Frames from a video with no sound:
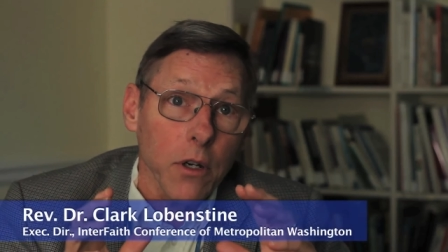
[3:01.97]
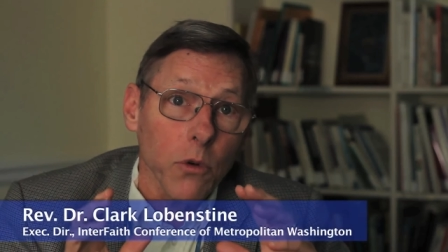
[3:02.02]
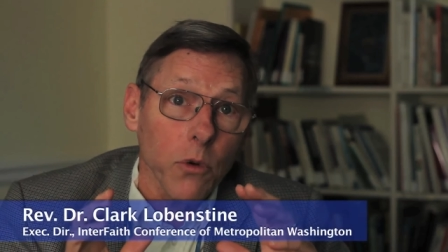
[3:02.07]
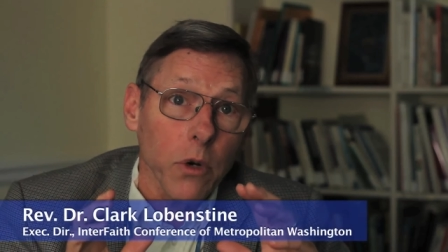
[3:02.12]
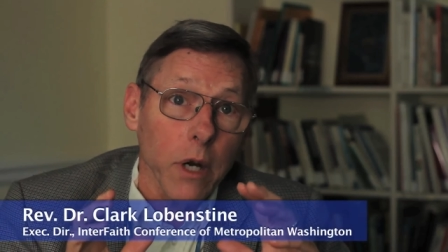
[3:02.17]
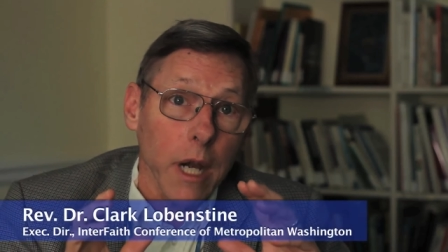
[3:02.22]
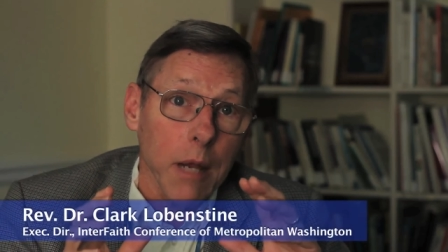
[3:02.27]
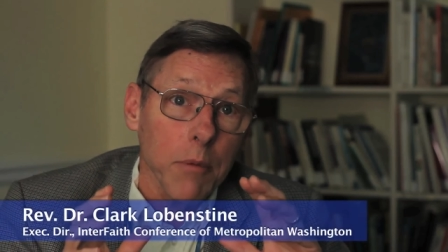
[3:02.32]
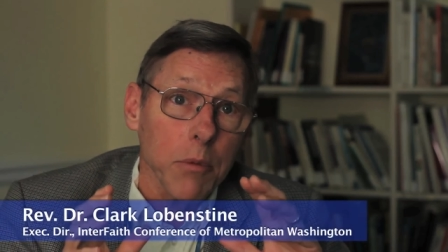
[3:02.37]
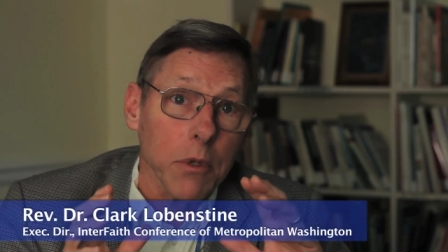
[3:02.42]
we're
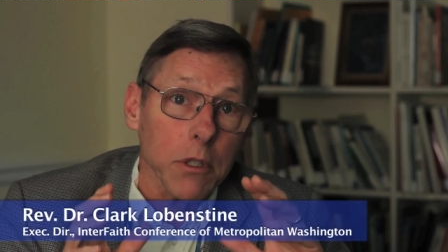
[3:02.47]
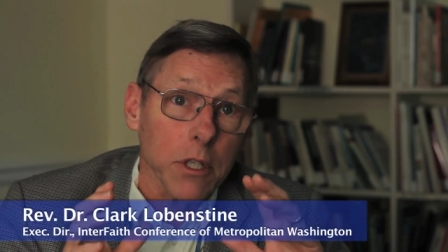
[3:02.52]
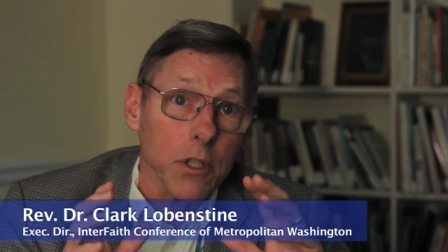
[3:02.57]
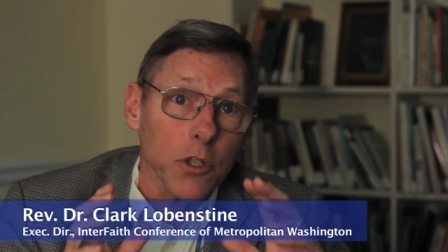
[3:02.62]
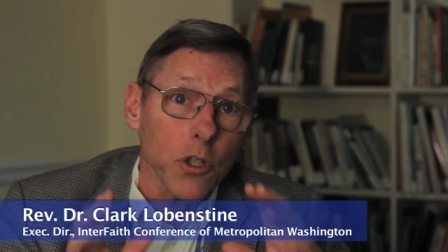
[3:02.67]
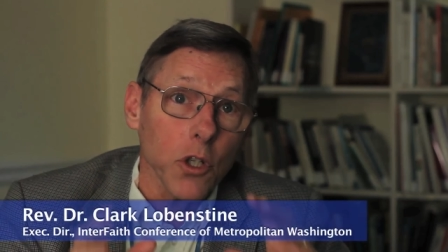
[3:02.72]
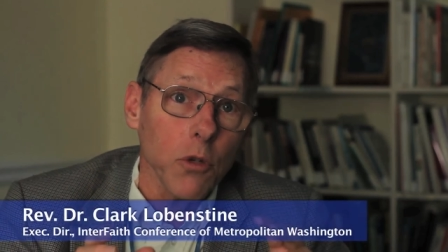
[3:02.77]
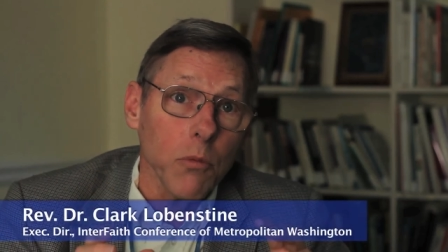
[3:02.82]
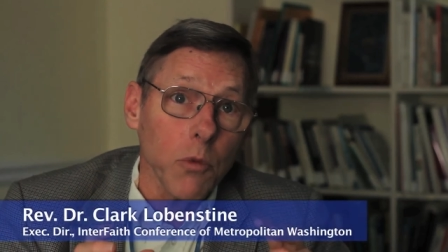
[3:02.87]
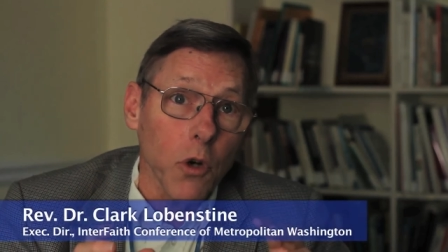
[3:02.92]
able to
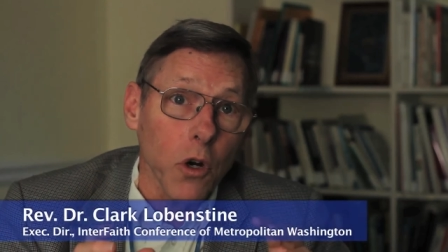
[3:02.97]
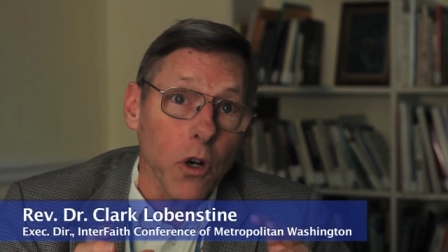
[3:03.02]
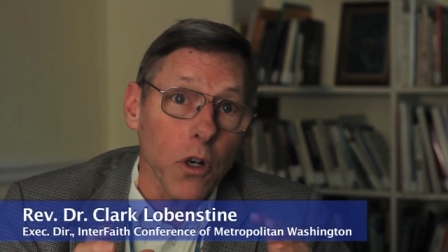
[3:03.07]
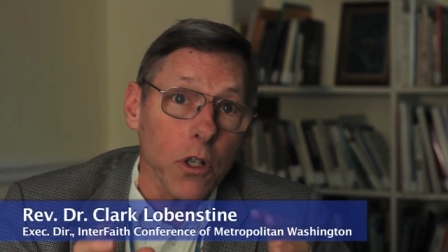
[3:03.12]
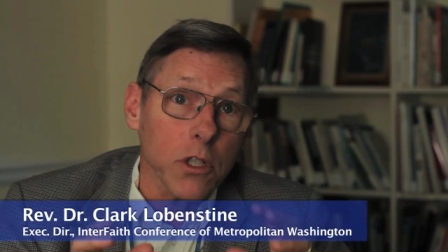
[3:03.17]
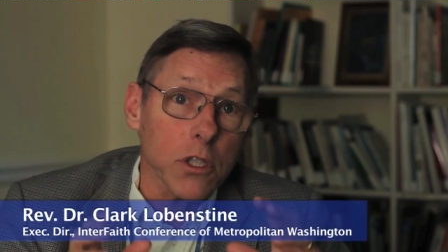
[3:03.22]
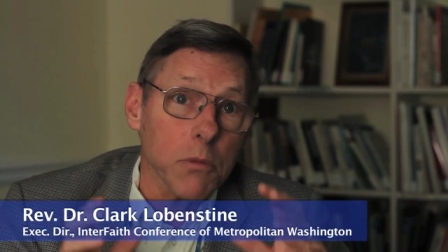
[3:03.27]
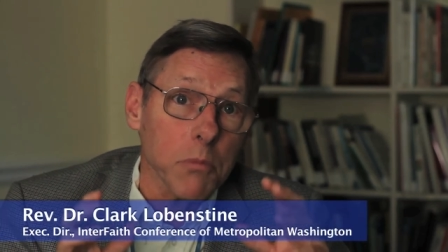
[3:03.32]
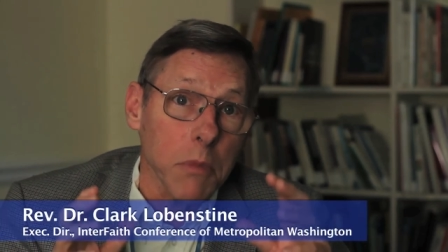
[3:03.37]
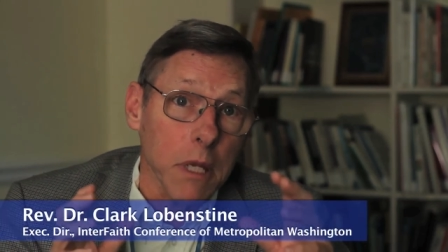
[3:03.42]
do more,
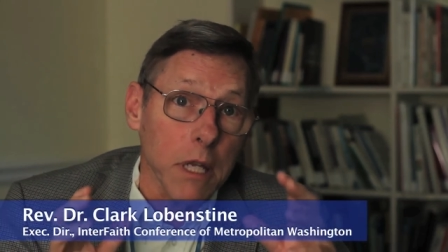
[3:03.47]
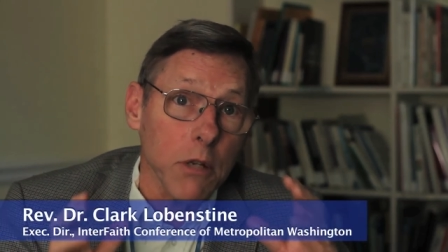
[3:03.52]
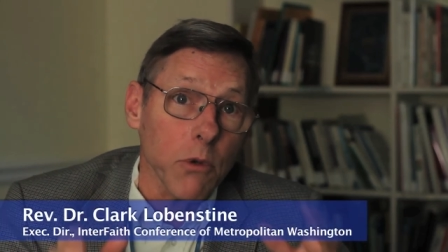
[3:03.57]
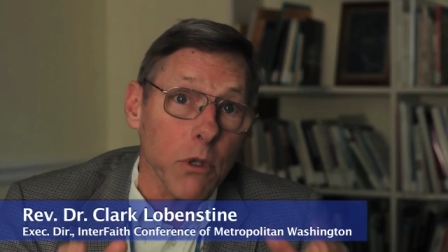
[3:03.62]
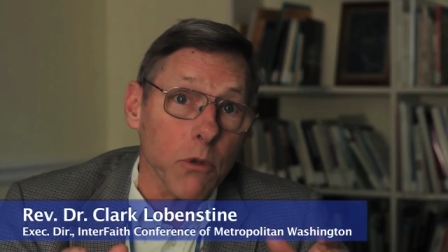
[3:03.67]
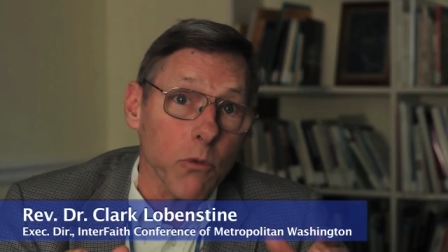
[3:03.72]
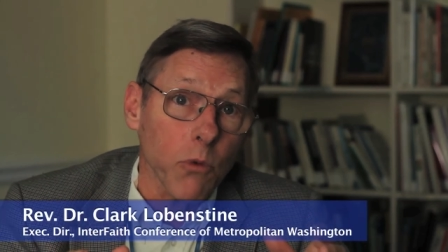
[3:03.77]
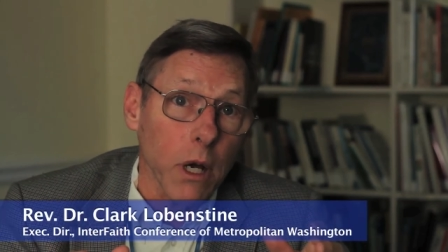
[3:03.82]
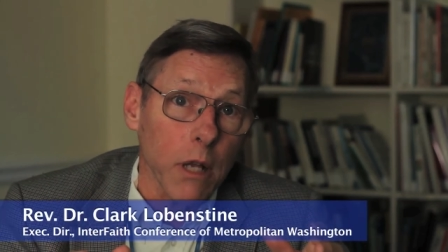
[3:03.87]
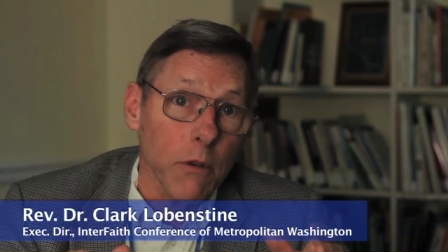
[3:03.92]
speak
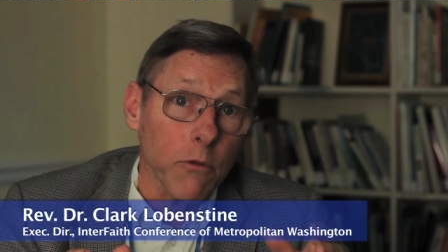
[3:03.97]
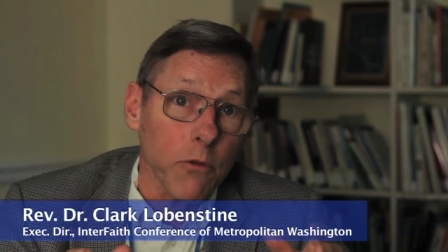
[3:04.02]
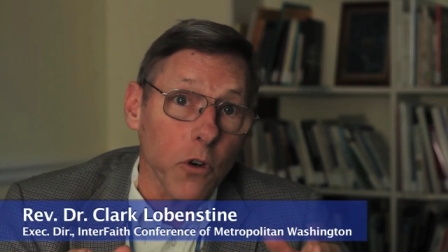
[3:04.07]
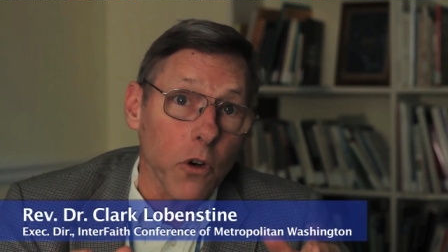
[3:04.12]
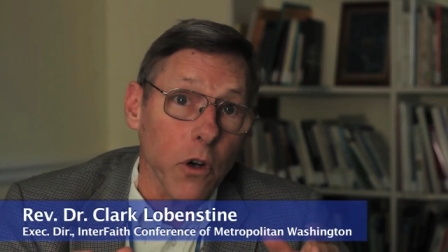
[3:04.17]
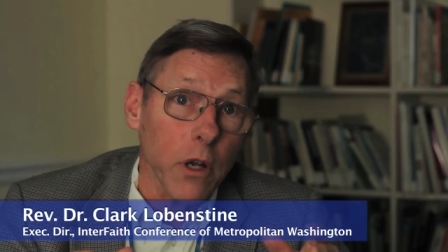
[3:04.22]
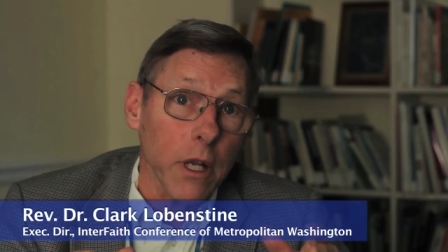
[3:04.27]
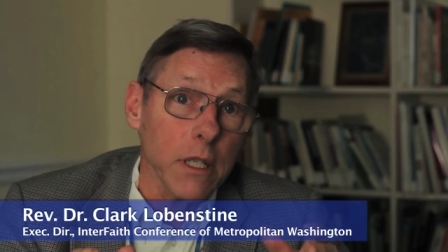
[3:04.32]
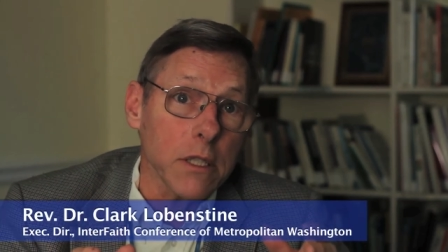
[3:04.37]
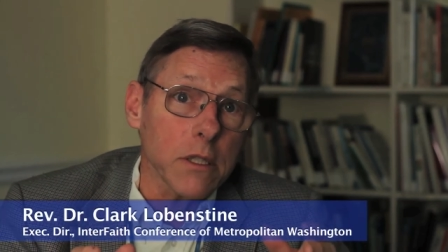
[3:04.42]
with one
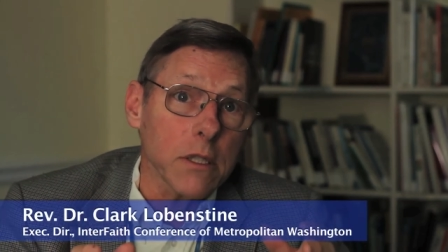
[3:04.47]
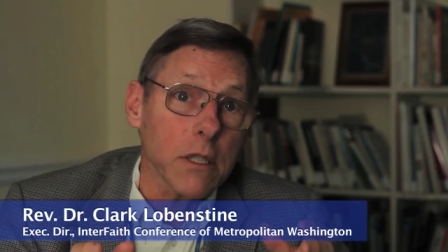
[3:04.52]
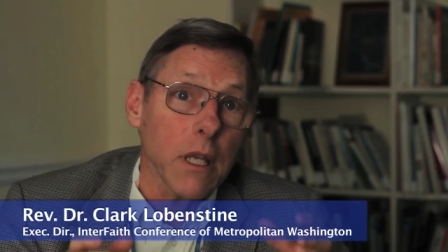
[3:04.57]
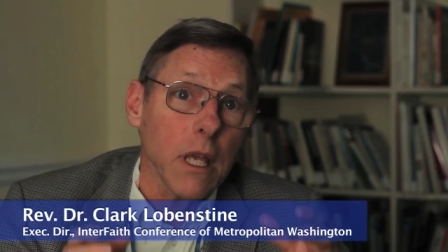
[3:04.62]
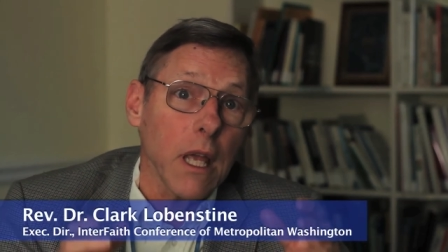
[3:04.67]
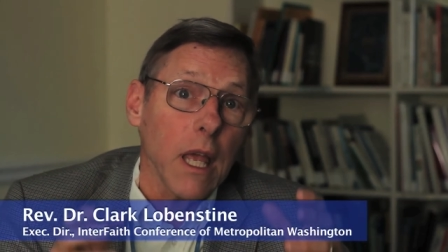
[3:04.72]
voice,